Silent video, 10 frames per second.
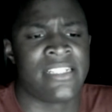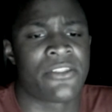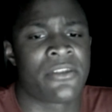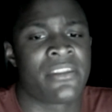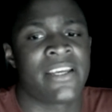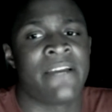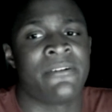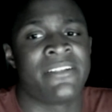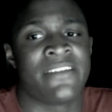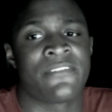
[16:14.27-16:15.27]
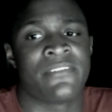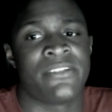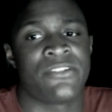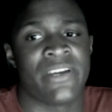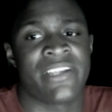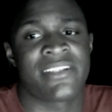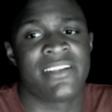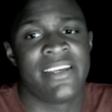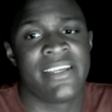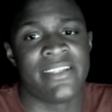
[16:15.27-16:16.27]
Another thing I would definitely stress
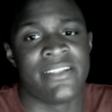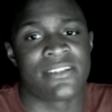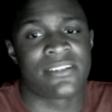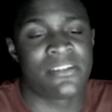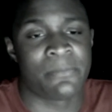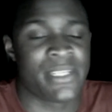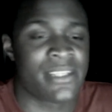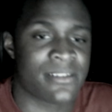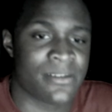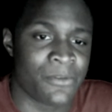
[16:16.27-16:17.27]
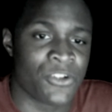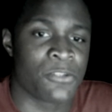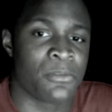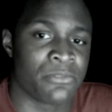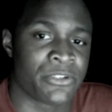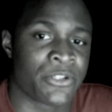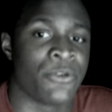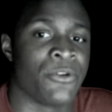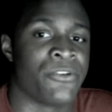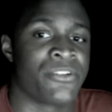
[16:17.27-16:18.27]
is speak to multiple
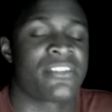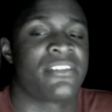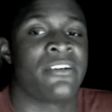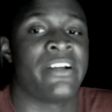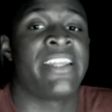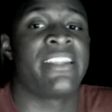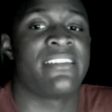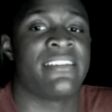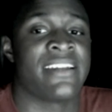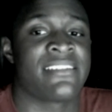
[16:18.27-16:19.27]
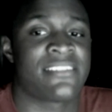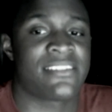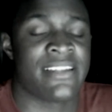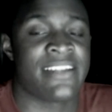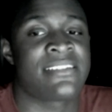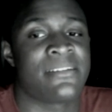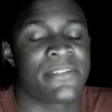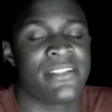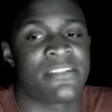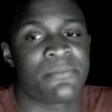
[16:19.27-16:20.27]
recruiters. All right, that's
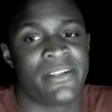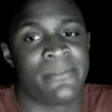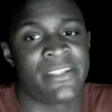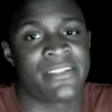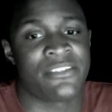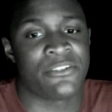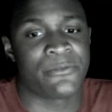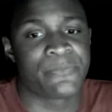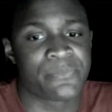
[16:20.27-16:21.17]
something that's pretty big too.